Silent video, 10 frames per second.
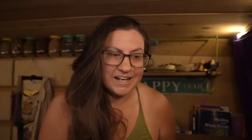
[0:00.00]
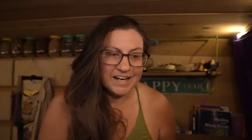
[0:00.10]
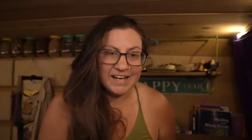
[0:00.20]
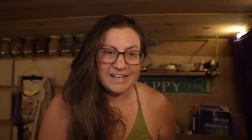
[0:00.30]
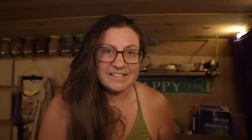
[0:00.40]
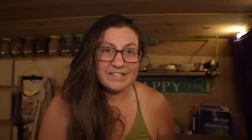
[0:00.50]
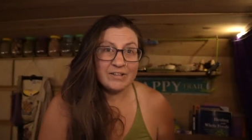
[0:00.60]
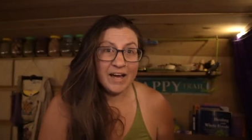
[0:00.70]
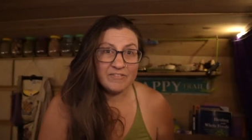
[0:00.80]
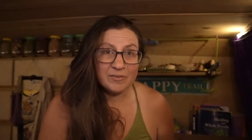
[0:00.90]
I
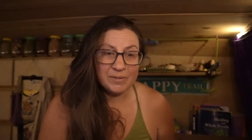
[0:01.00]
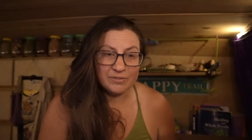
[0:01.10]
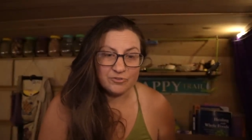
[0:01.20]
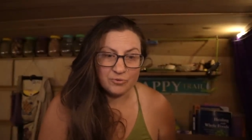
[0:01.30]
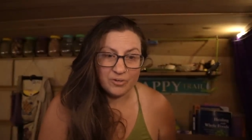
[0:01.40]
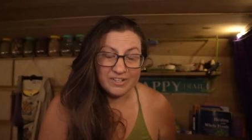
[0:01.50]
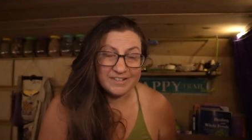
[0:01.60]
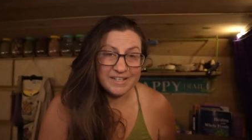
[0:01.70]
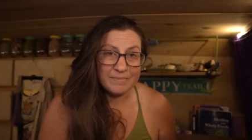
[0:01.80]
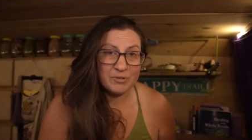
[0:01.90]
still have to build
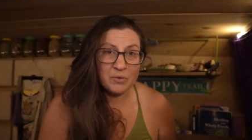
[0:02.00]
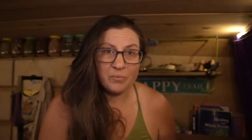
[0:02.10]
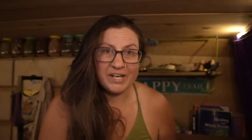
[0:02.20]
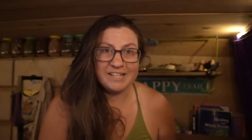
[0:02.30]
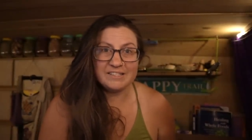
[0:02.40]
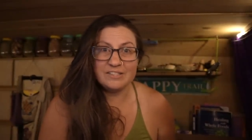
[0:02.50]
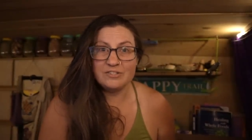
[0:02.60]
drawers. I'm going to wait to